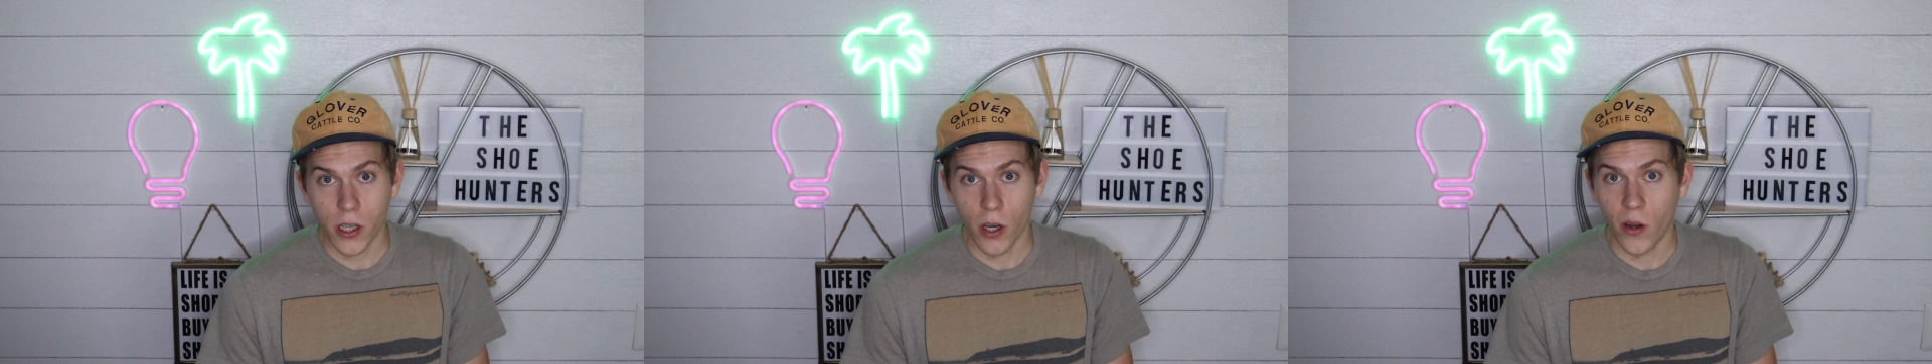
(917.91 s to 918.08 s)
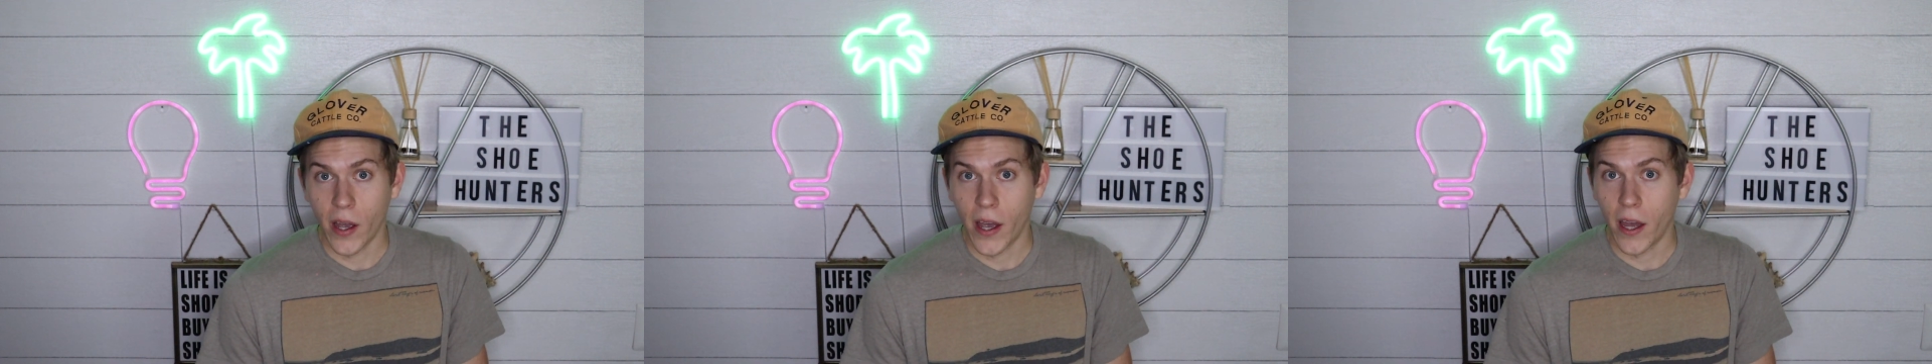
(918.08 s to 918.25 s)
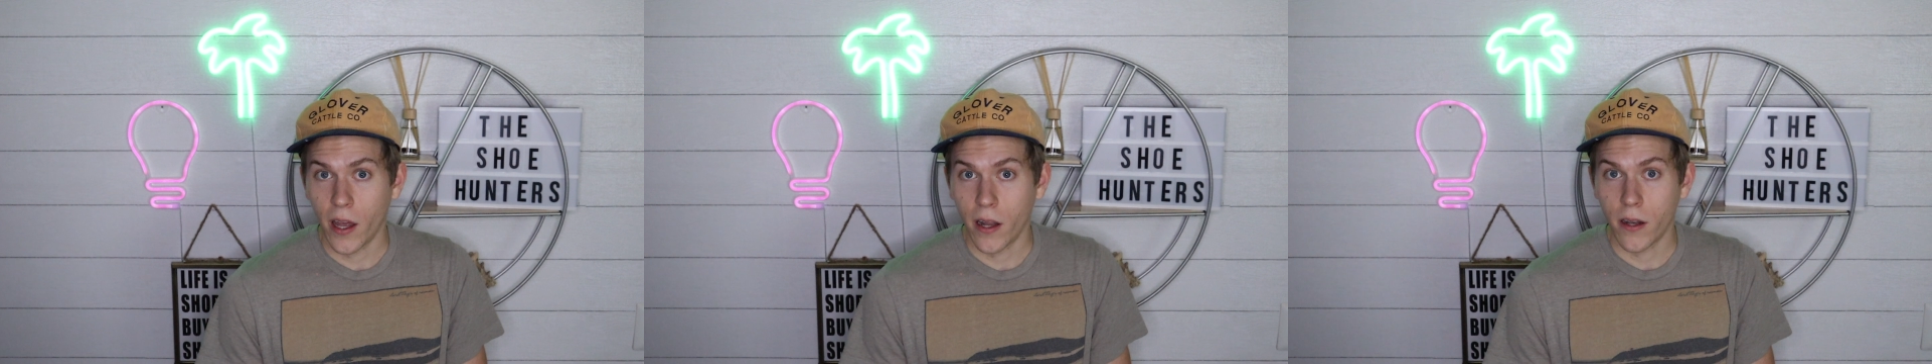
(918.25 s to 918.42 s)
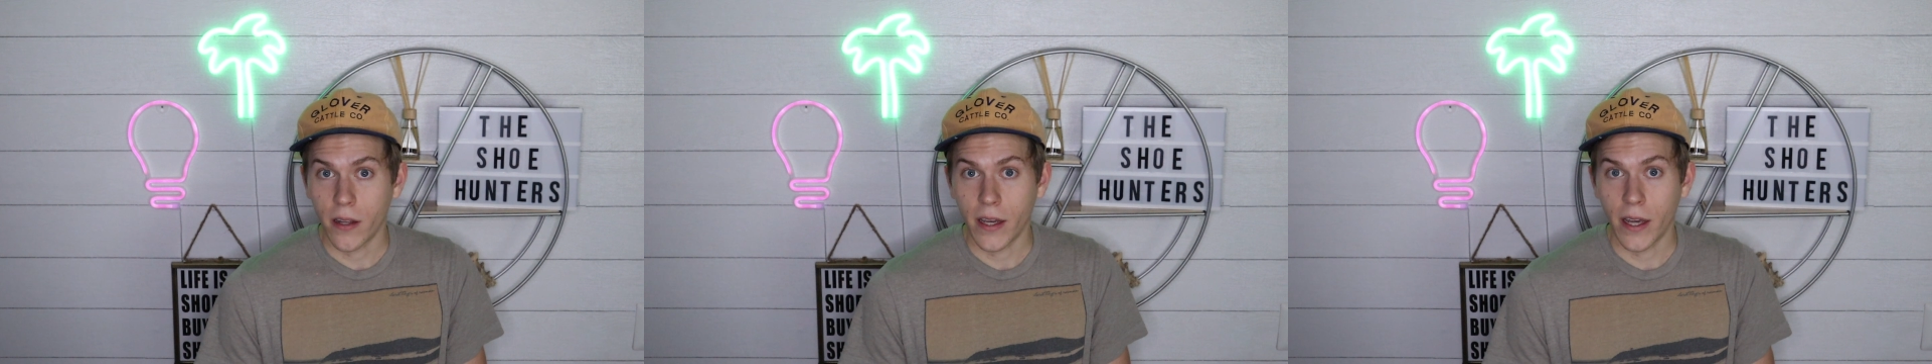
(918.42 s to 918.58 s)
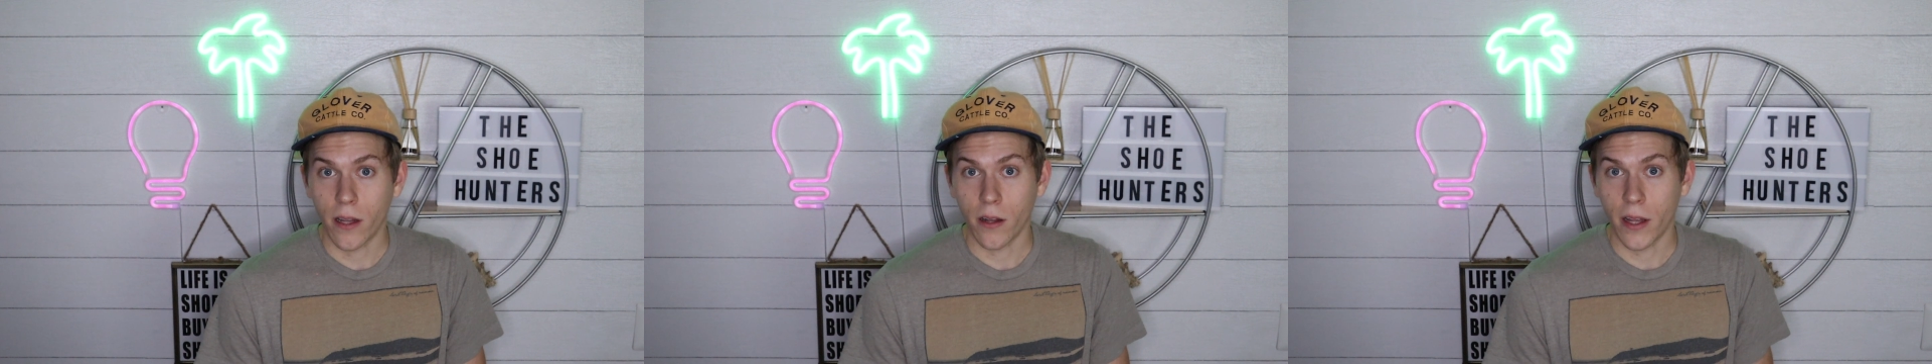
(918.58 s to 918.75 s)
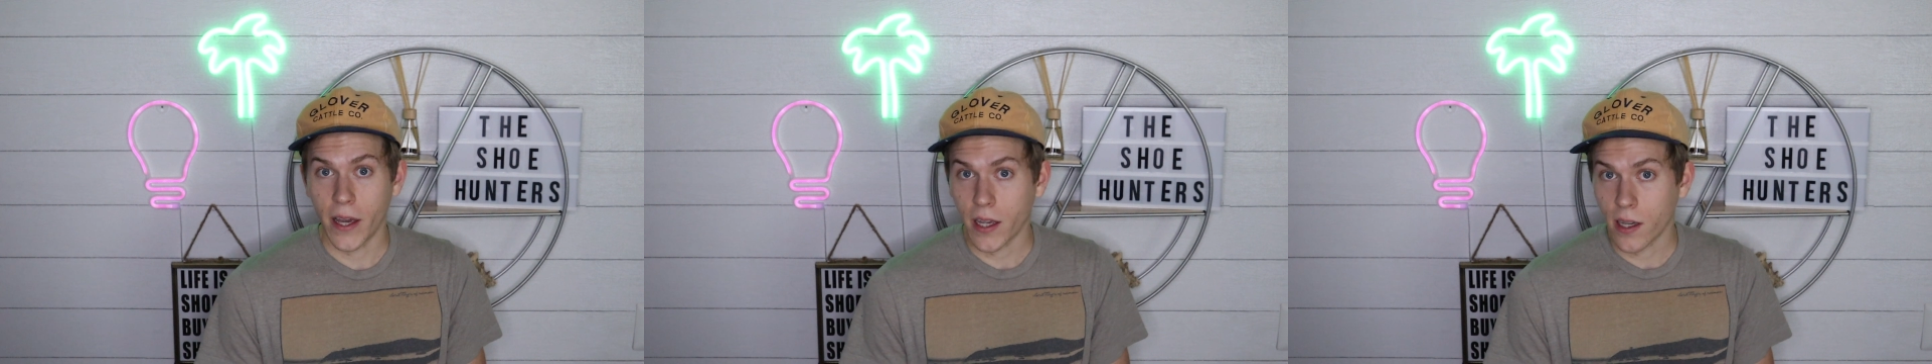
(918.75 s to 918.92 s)
go ahead
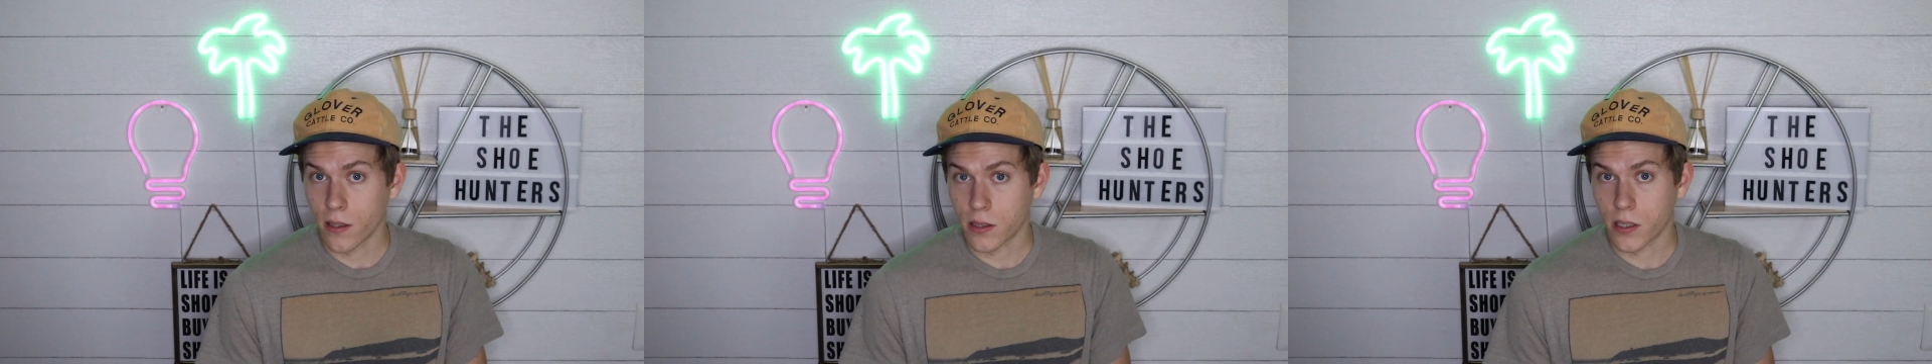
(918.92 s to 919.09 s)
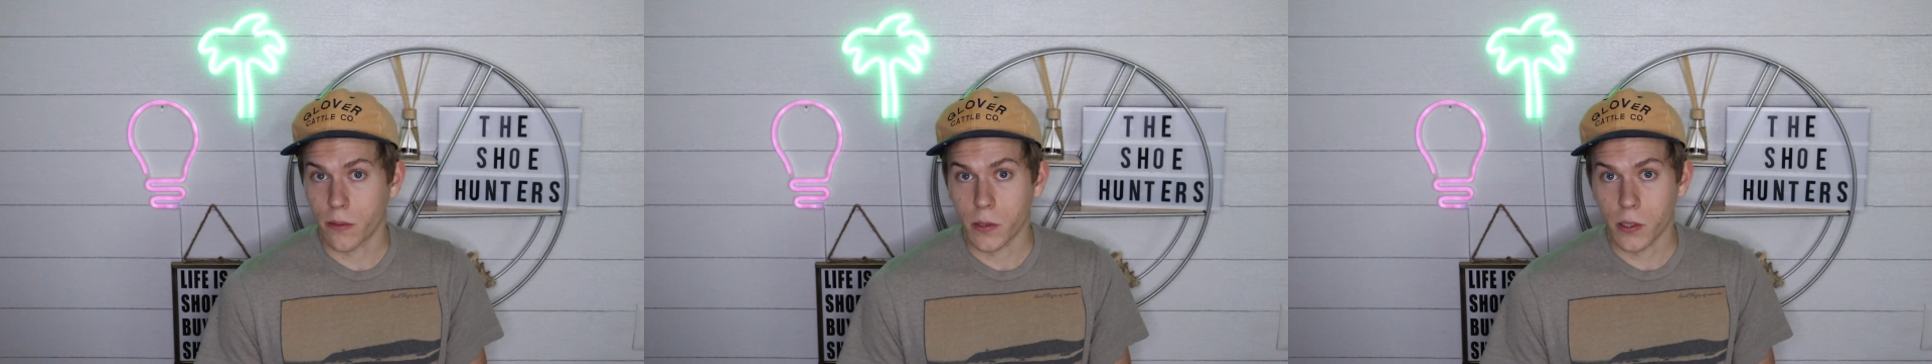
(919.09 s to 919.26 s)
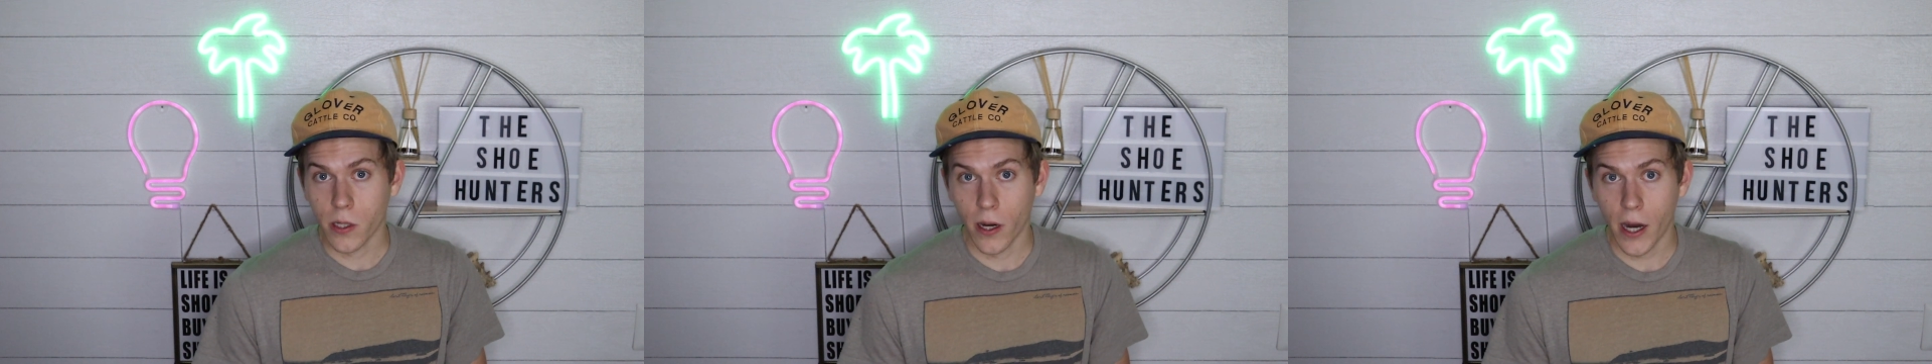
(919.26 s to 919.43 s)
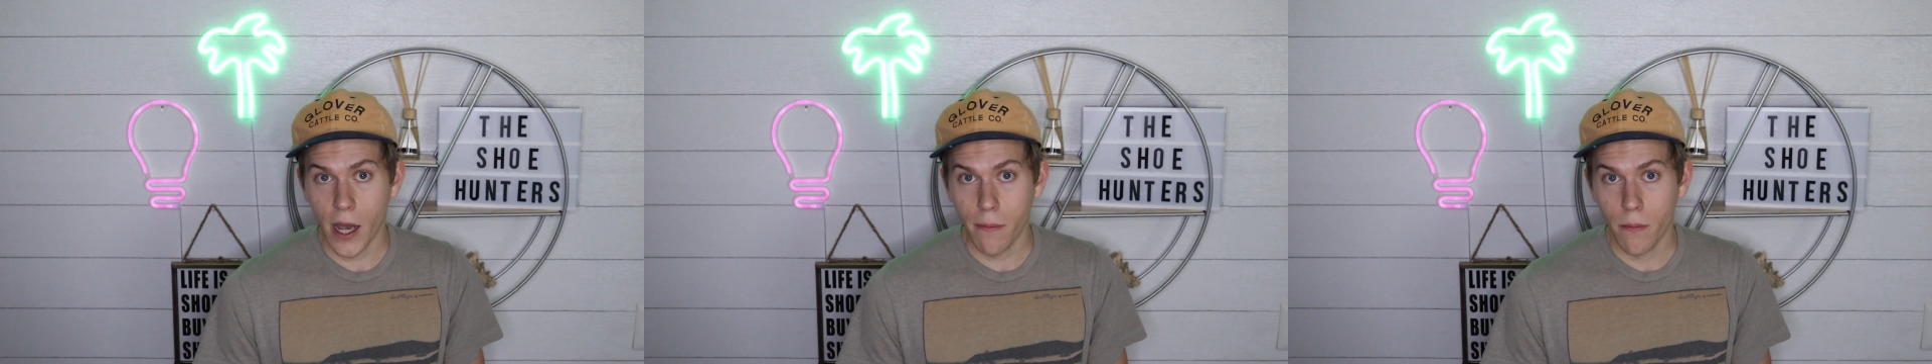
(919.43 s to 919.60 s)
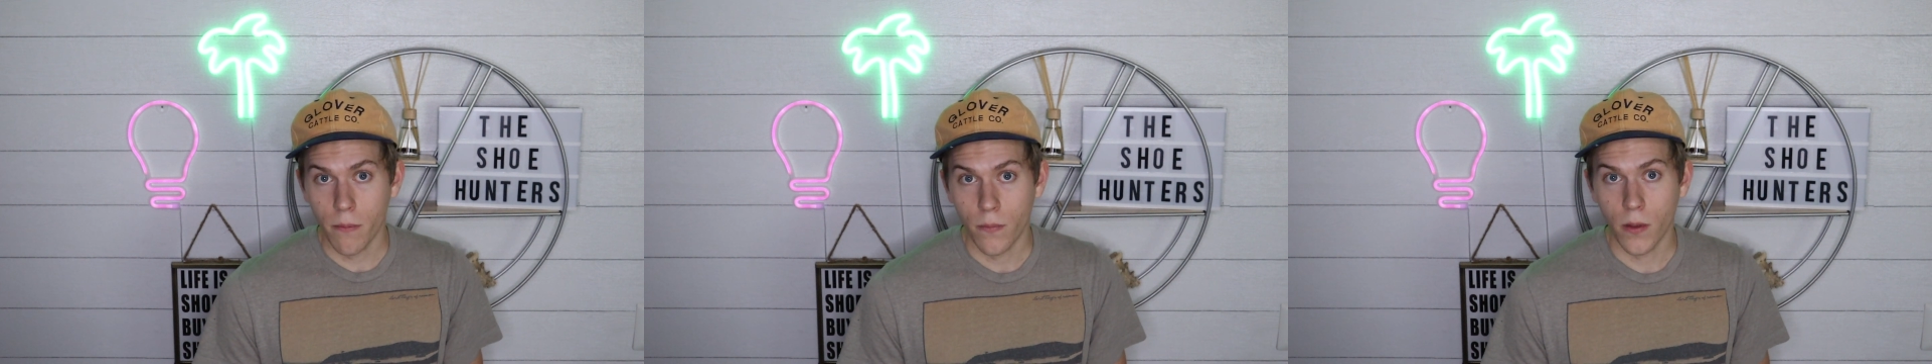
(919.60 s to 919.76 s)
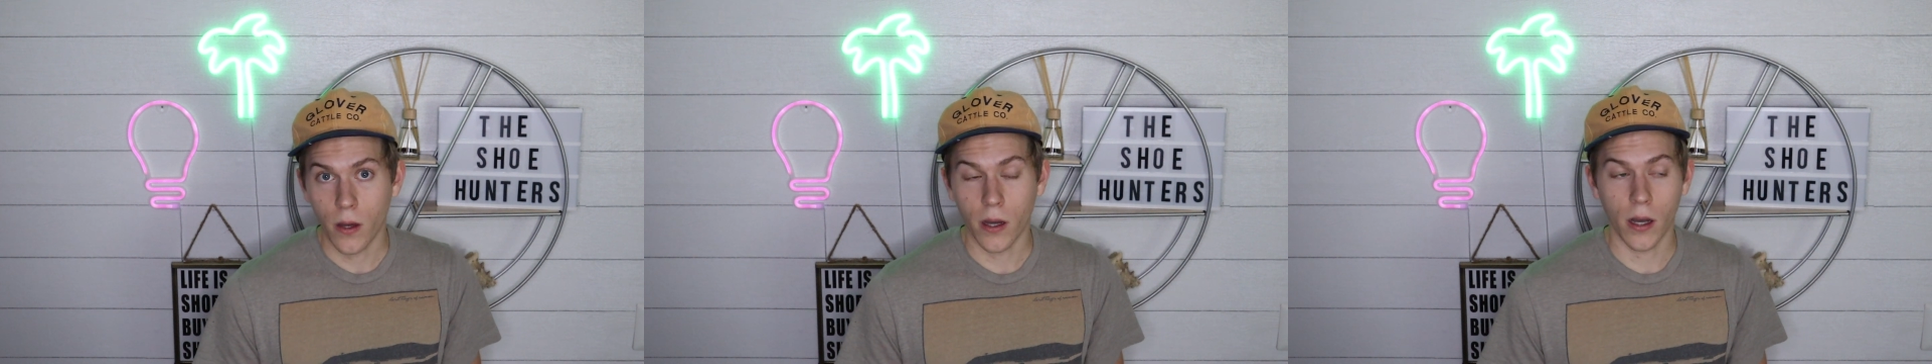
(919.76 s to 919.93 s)
and like and subscribe.